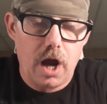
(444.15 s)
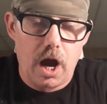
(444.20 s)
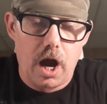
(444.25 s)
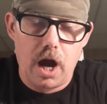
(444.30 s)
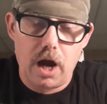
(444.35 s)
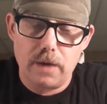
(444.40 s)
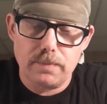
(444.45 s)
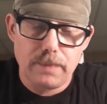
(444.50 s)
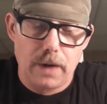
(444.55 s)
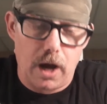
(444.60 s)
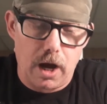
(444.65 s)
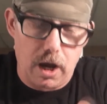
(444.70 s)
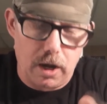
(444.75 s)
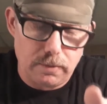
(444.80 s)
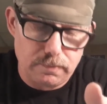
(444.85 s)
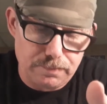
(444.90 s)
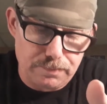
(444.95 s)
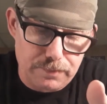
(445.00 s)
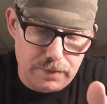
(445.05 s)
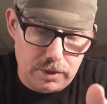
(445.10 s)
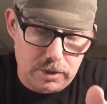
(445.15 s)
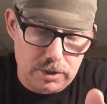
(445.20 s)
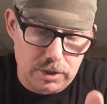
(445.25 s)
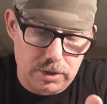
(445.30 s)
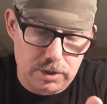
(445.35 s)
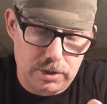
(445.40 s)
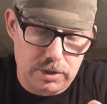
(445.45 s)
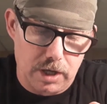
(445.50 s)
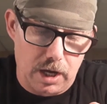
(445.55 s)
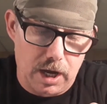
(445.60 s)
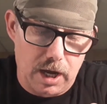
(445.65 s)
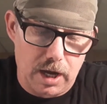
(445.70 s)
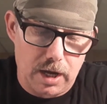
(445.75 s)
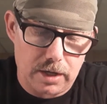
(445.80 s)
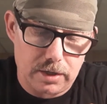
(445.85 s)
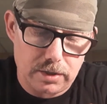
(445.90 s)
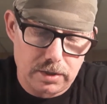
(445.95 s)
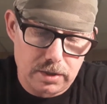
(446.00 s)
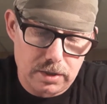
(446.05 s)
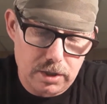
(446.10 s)
Um, um,
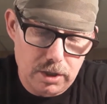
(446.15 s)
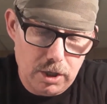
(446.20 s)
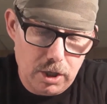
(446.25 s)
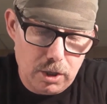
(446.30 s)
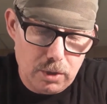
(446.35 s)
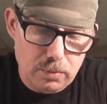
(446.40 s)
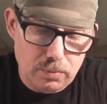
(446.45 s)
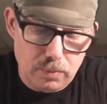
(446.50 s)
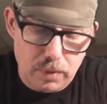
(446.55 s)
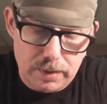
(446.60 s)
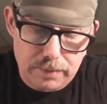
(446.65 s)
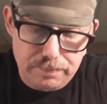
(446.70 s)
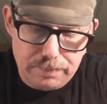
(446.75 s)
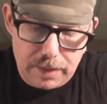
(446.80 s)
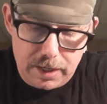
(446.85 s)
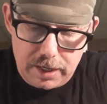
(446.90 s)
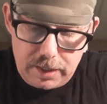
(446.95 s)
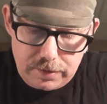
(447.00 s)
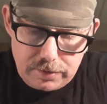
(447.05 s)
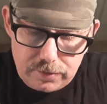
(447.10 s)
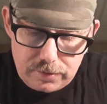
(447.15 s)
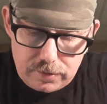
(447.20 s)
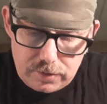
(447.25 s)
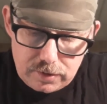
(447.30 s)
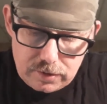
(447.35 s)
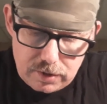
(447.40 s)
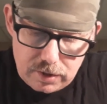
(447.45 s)
God, one pence.